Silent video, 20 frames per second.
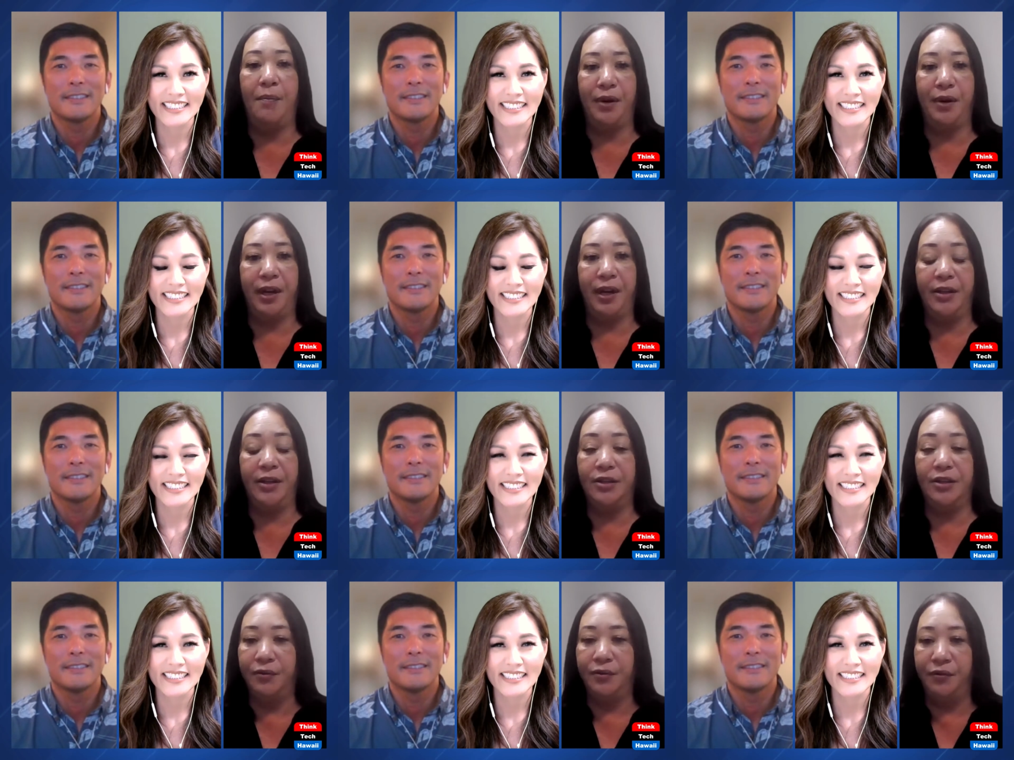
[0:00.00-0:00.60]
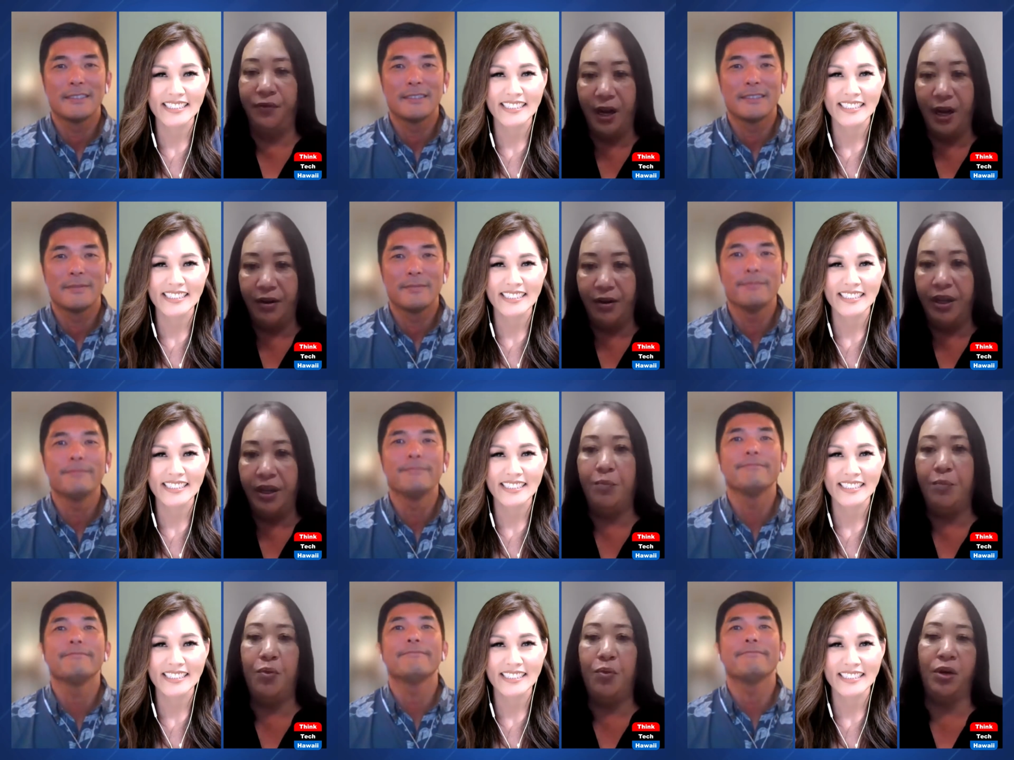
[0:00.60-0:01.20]
Speaker 1: property so
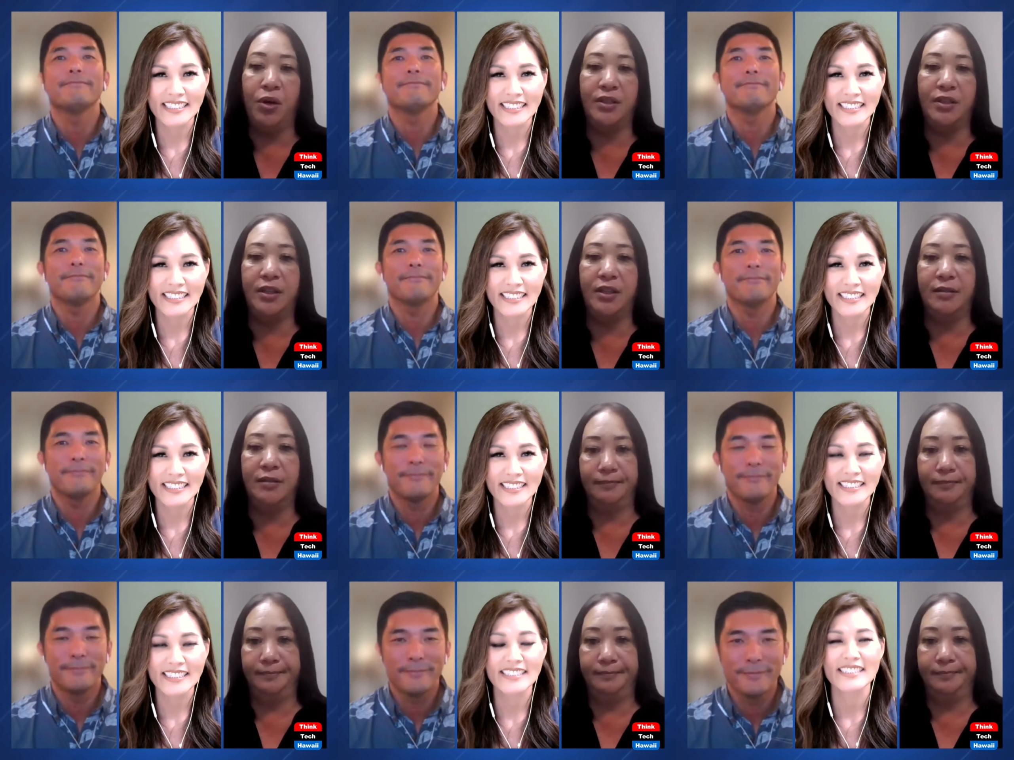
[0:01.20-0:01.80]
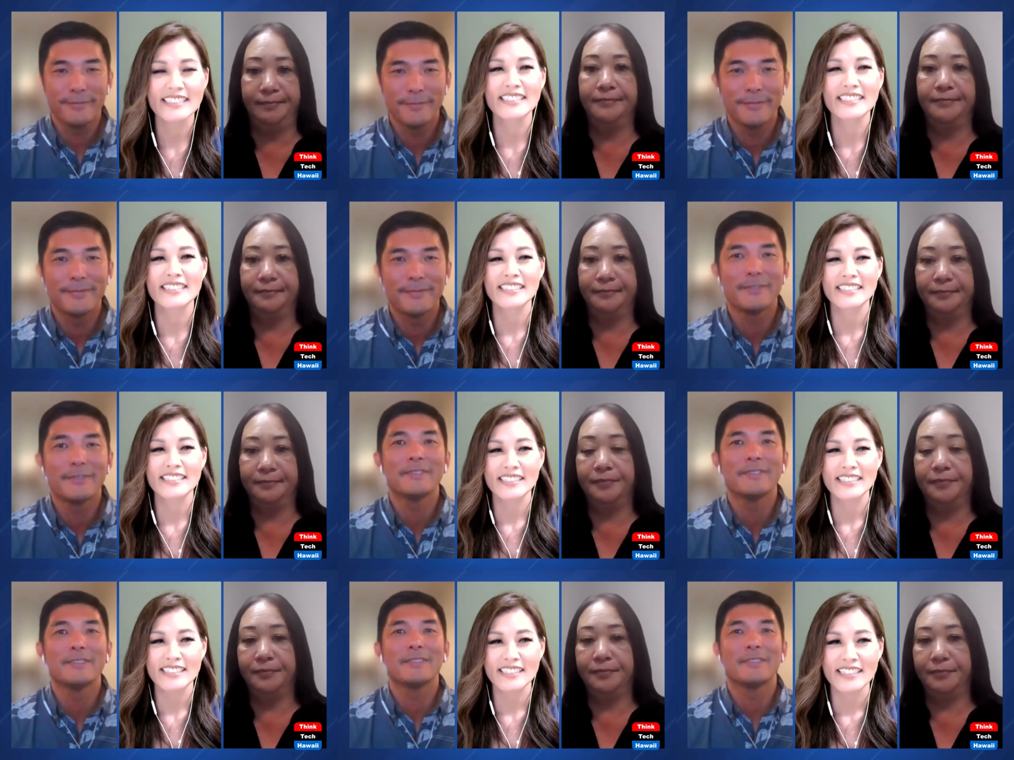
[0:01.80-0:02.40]
very important
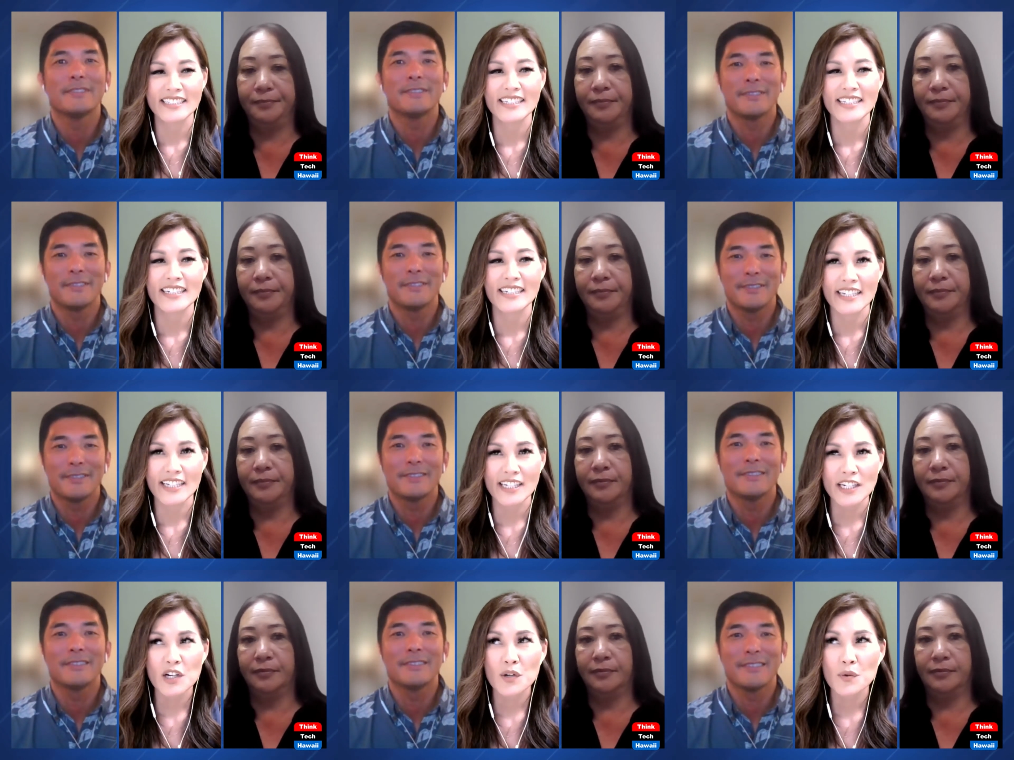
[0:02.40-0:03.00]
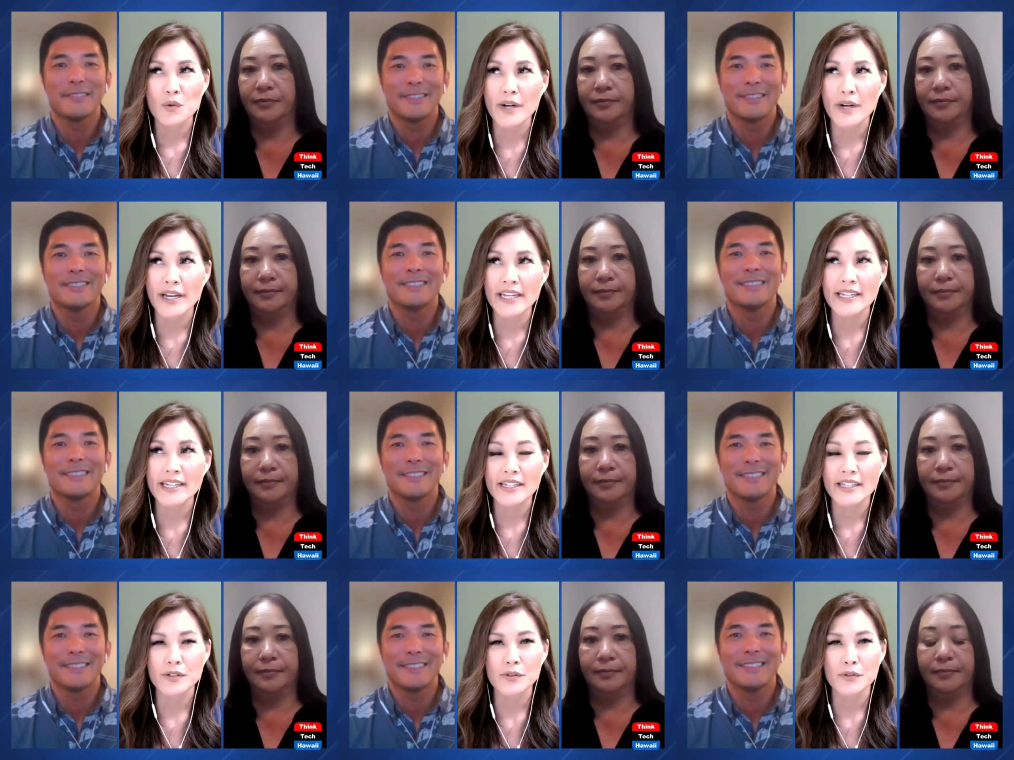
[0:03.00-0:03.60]
in
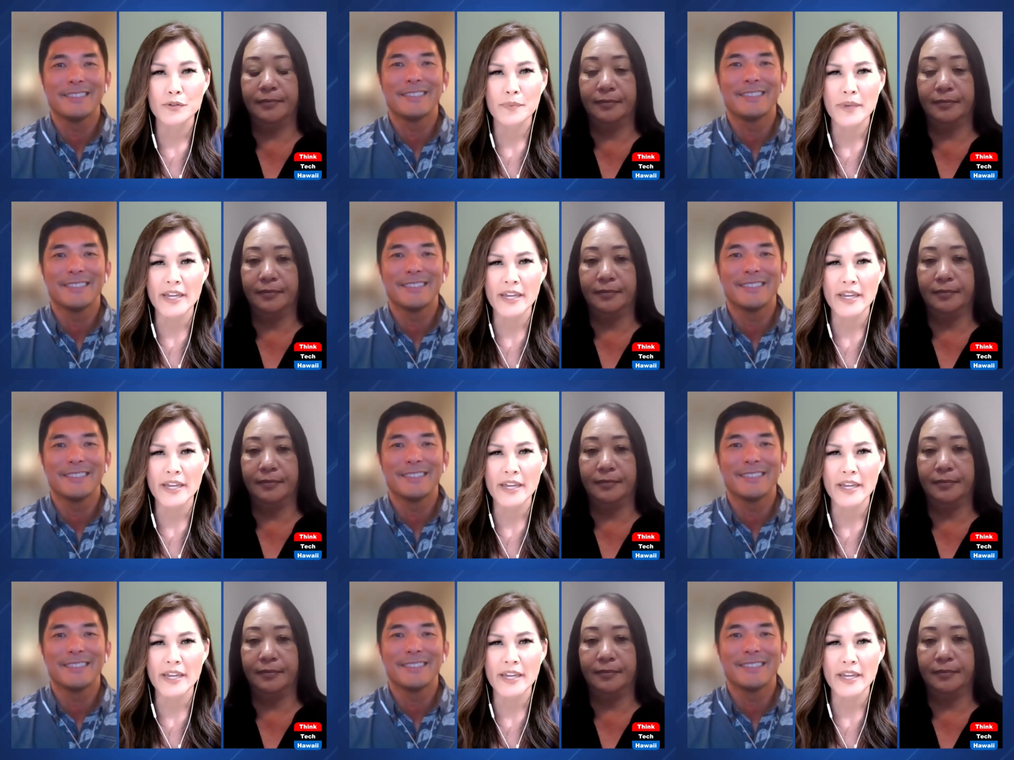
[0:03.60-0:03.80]
hawaii who